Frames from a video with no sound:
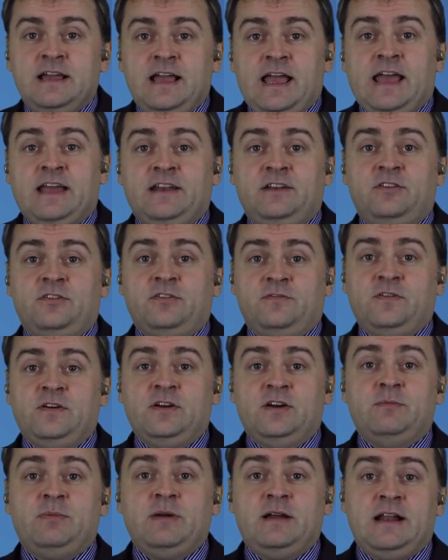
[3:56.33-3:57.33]
And the
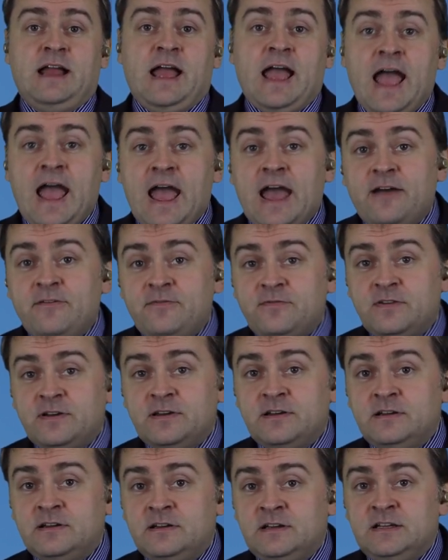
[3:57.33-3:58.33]
verb have,
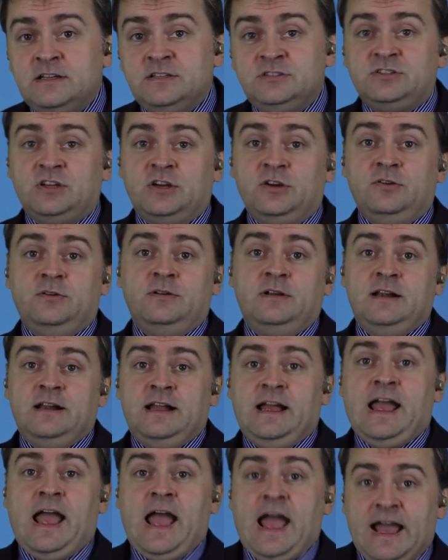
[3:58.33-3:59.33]
so
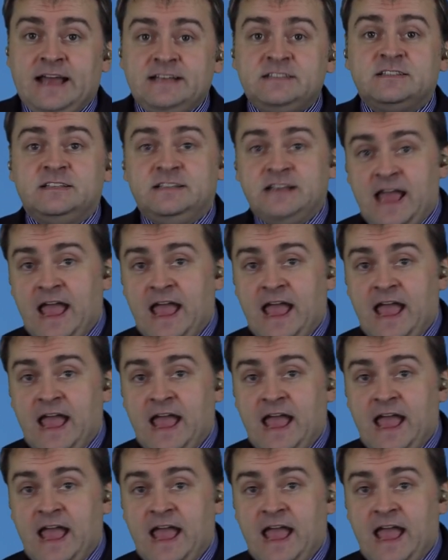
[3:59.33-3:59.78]
had and